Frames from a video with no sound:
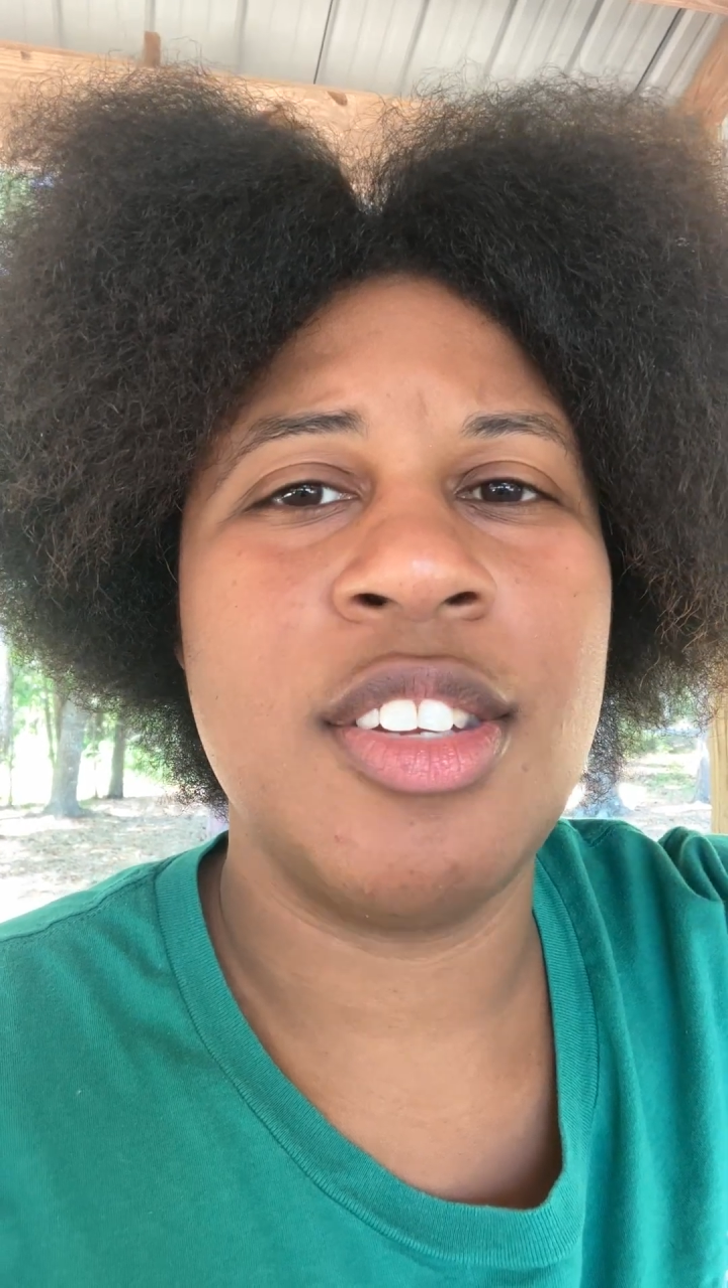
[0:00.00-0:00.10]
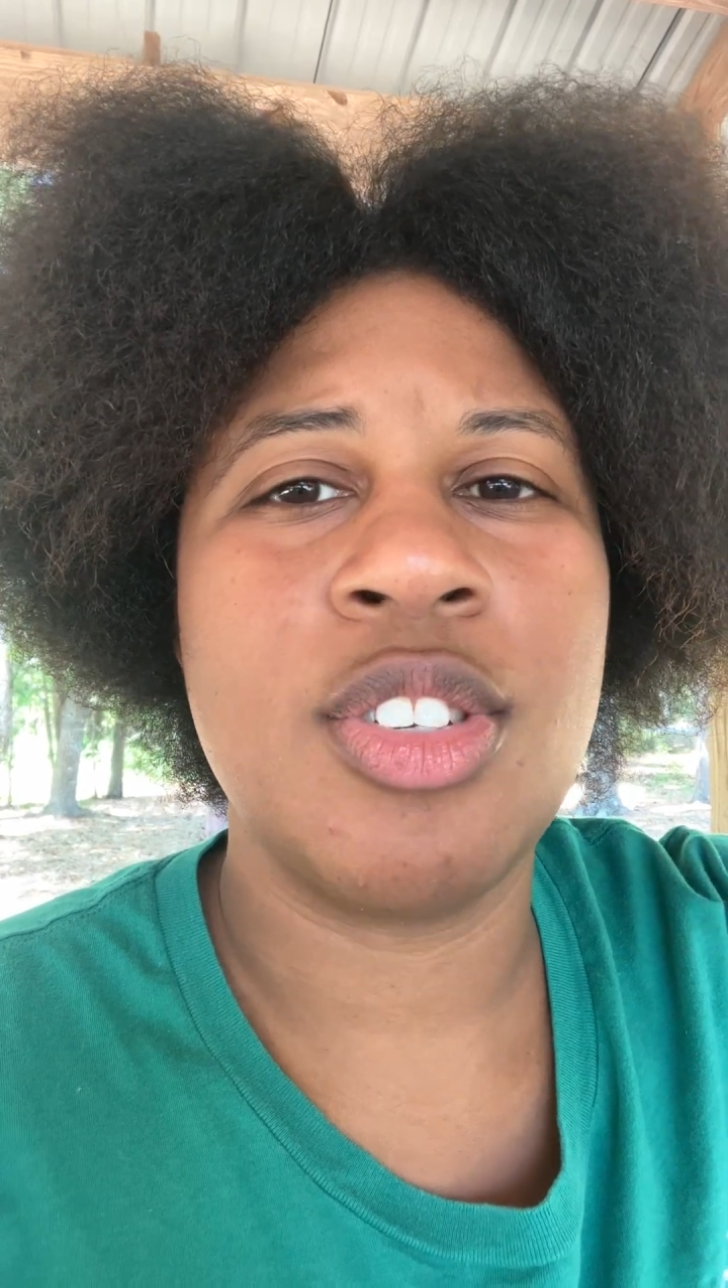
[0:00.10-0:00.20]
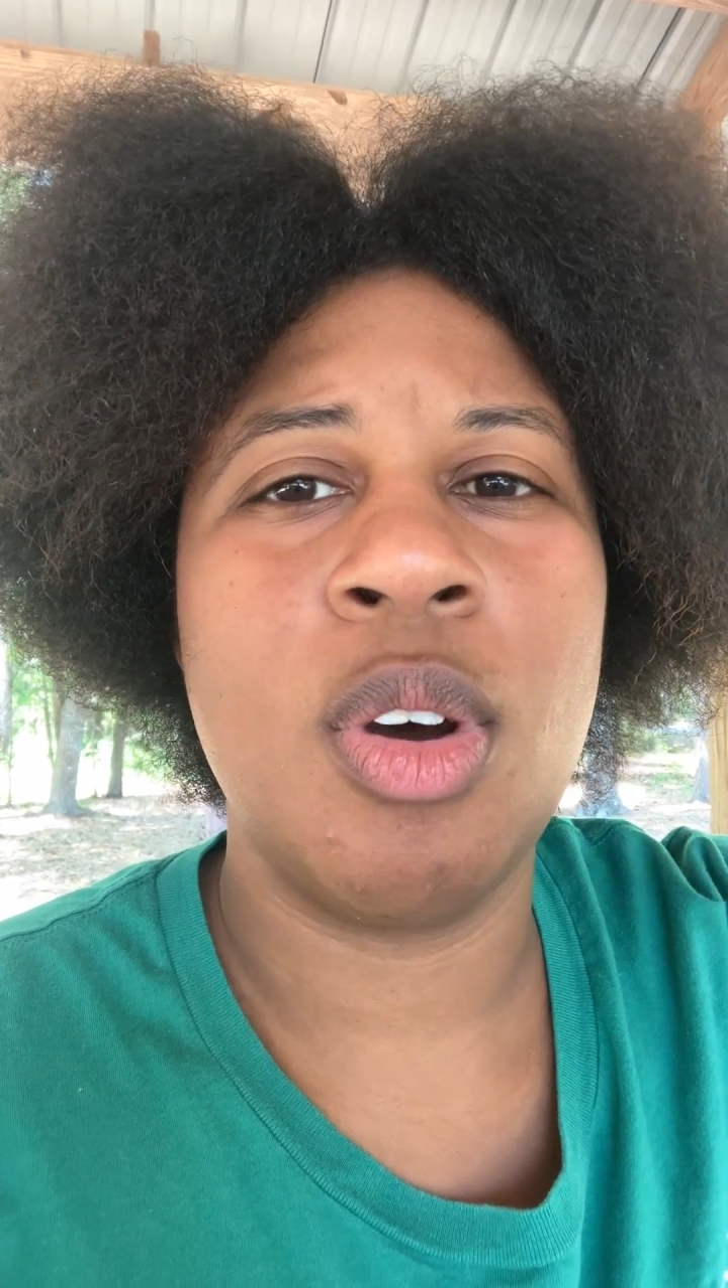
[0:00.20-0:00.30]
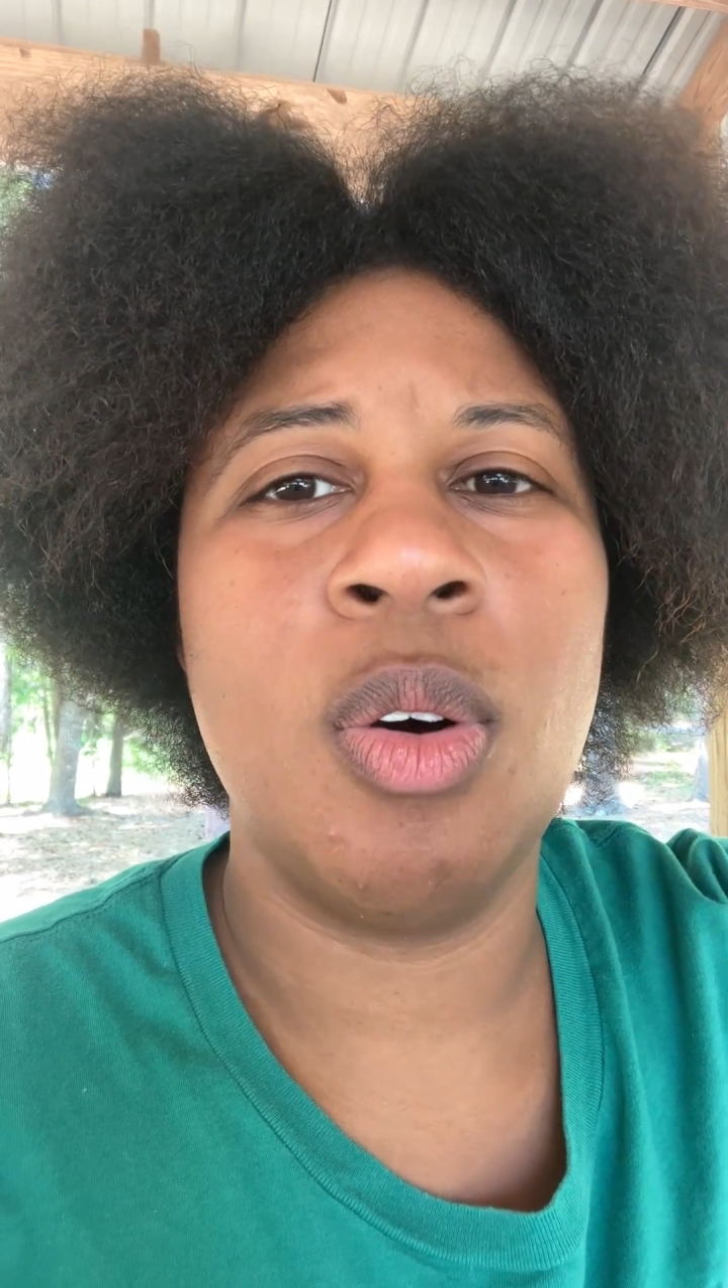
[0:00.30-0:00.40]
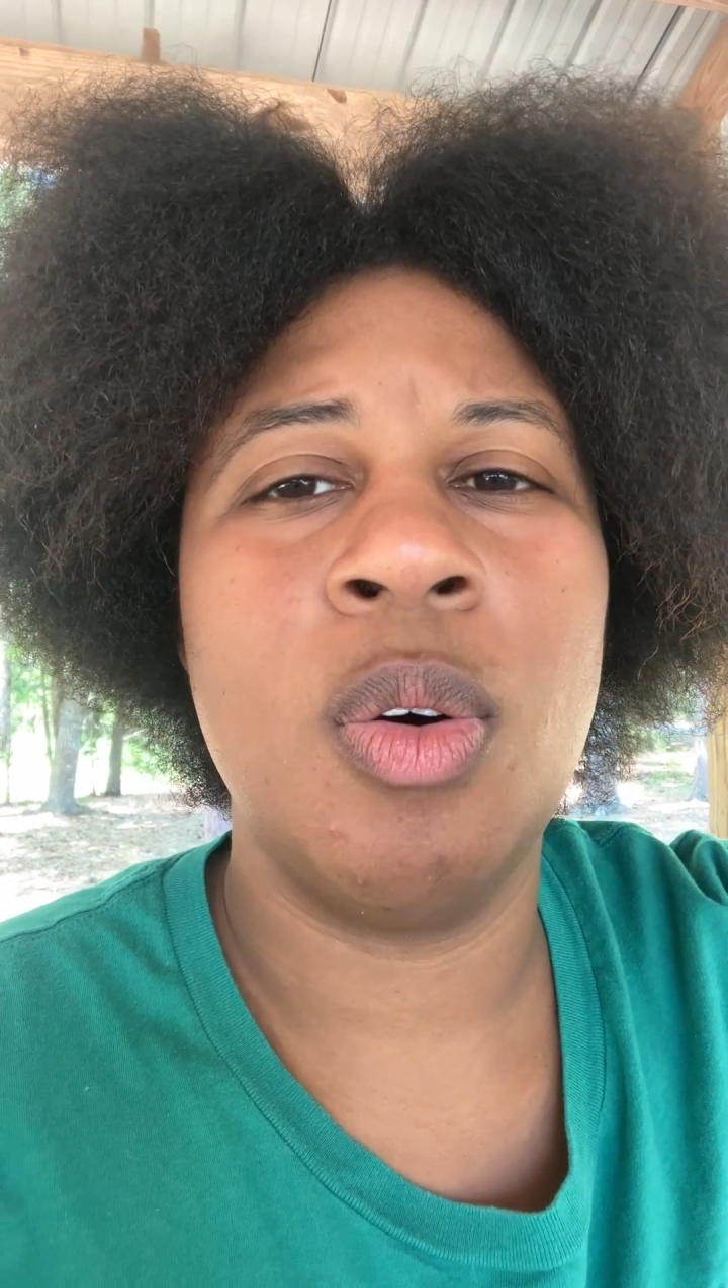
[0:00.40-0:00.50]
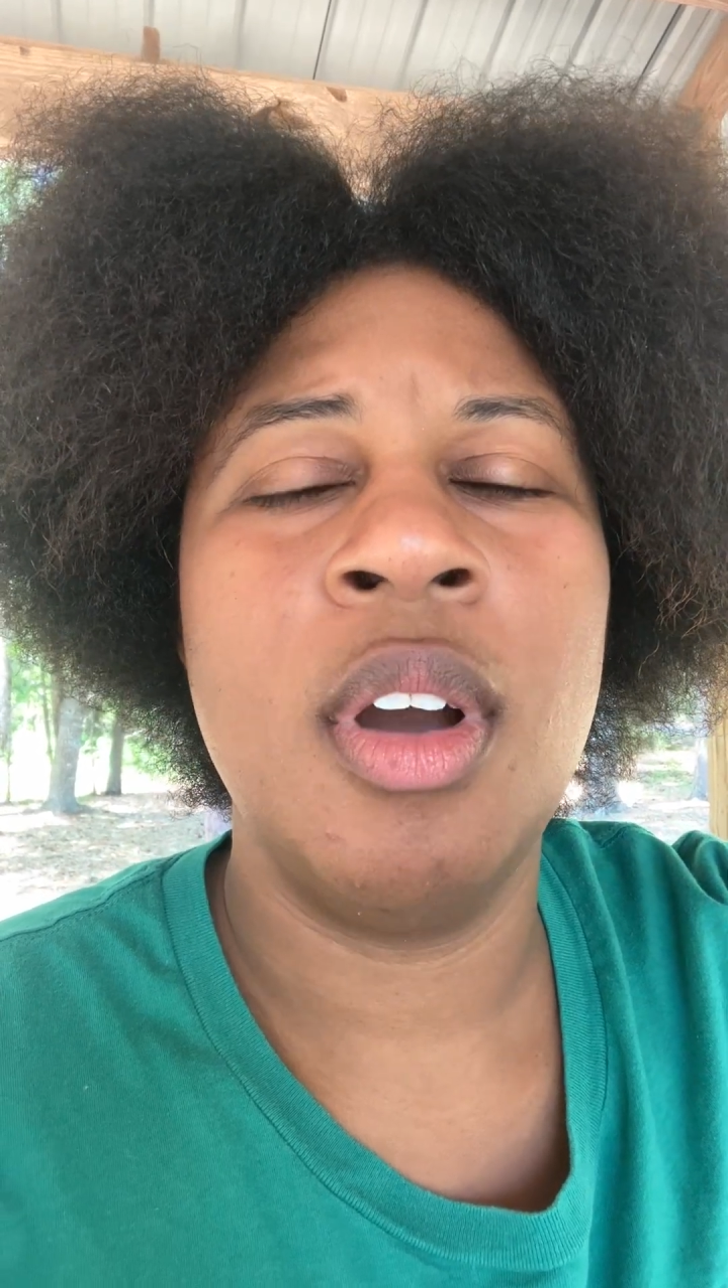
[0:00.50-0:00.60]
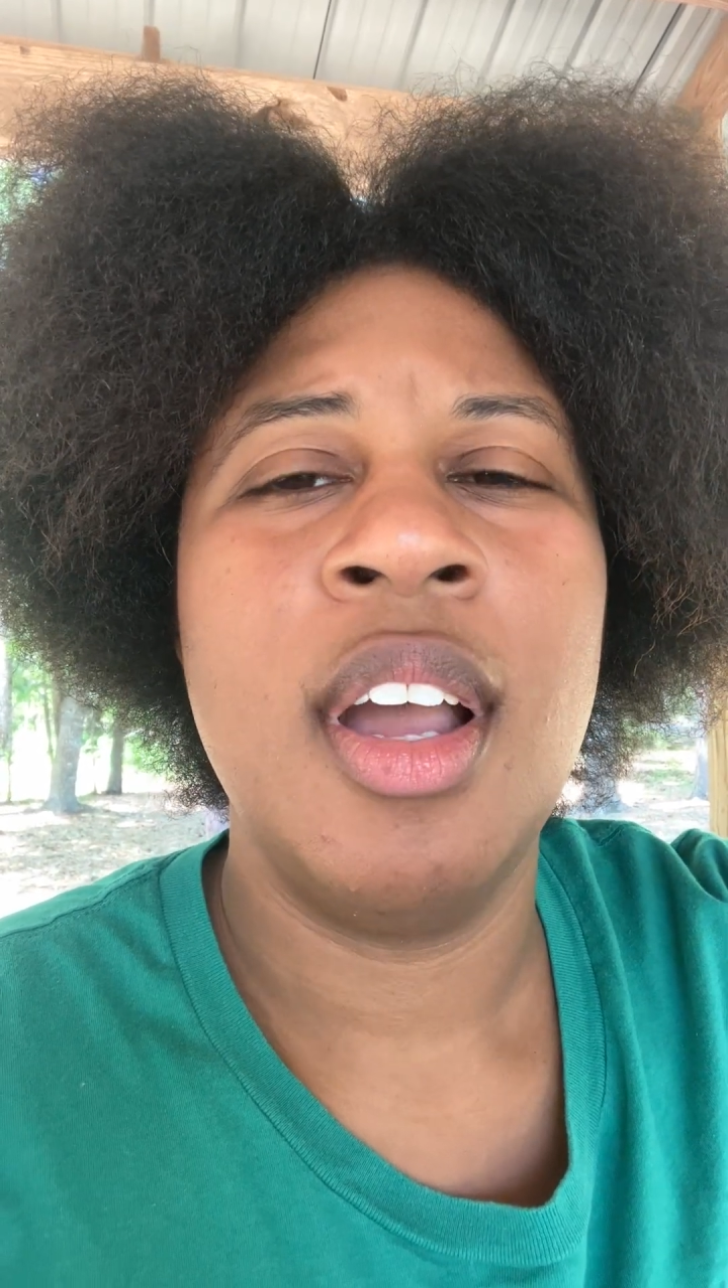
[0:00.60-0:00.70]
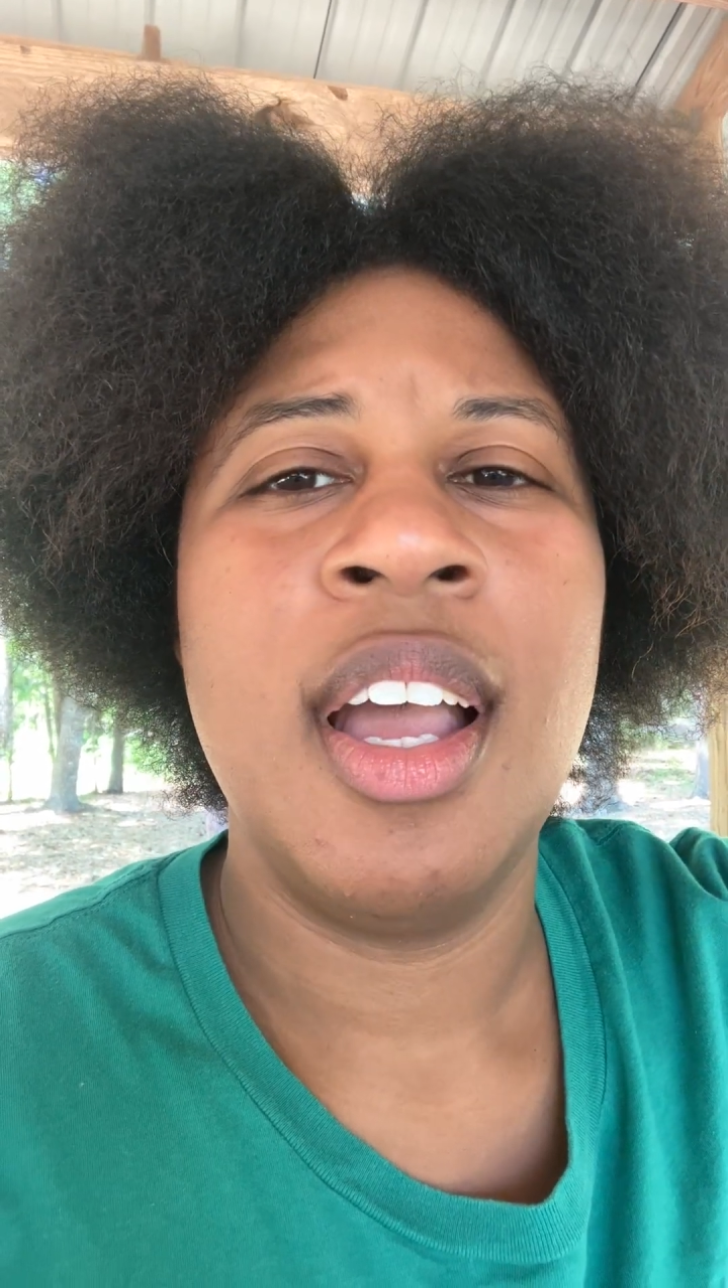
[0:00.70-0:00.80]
so